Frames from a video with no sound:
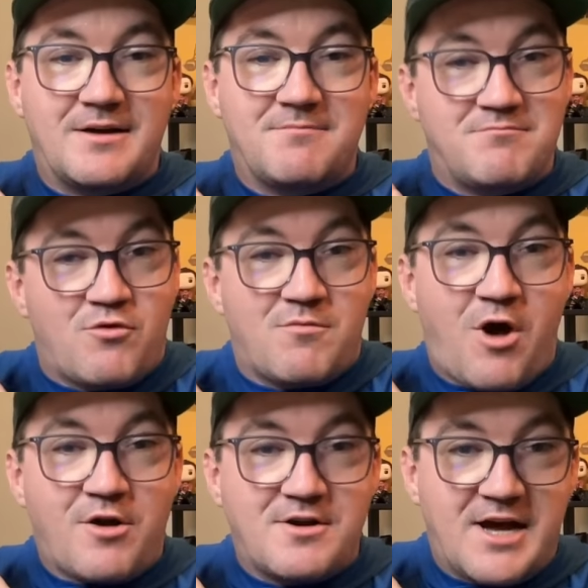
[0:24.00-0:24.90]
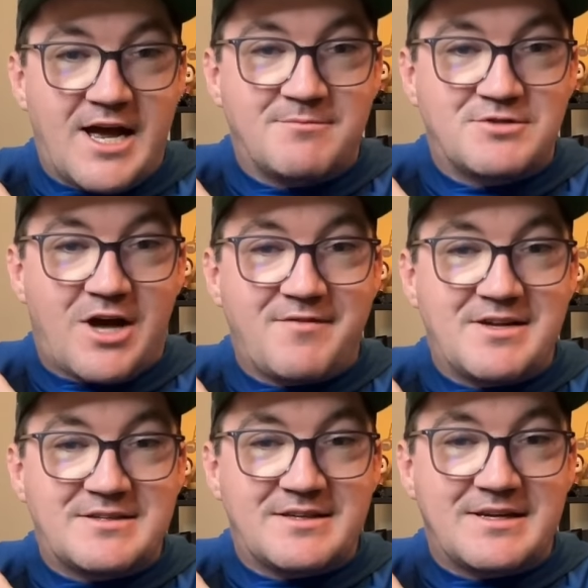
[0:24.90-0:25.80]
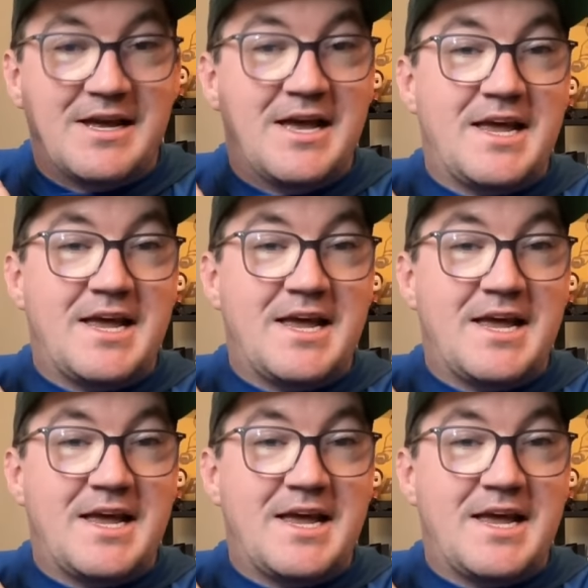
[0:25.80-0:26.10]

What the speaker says: more modern times. Obviously,